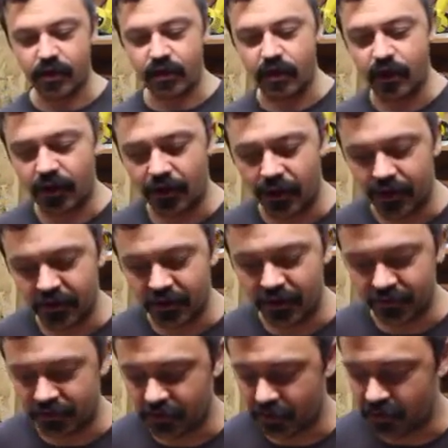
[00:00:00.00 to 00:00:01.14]
And
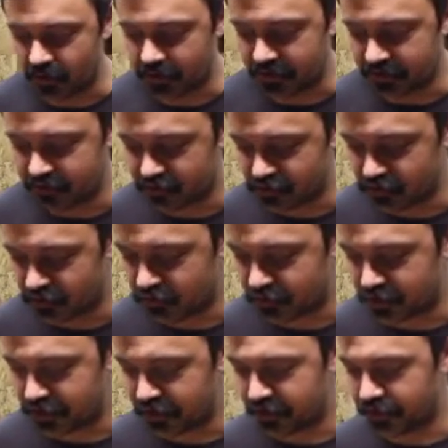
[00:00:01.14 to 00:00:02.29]
so I wanted to
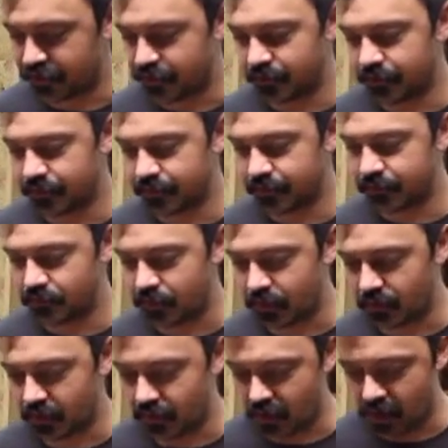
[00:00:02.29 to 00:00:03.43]
show you,
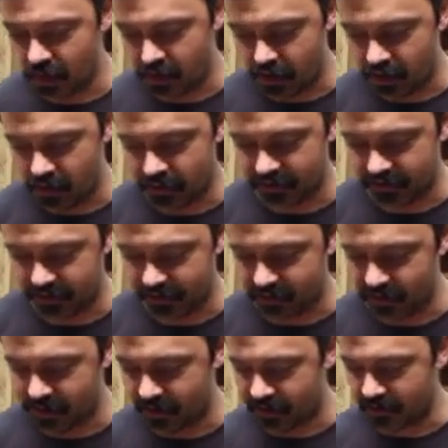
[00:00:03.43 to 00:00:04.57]
when I talk
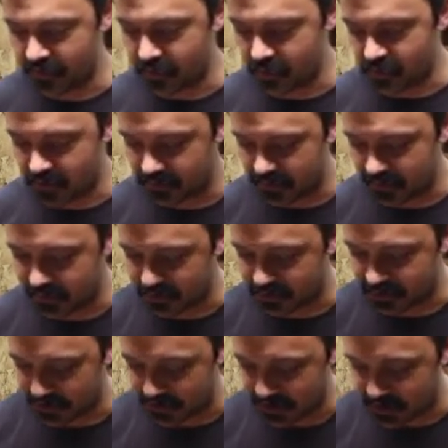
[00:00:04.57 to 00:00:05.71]
about being
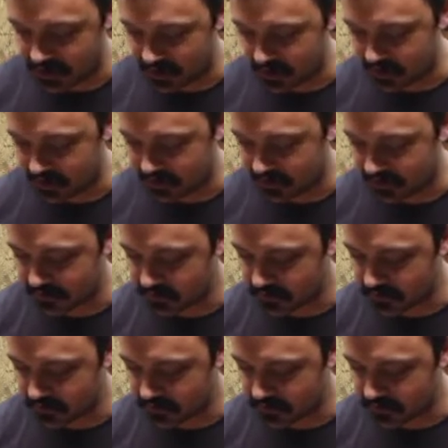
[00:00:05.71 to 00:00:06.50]
patient and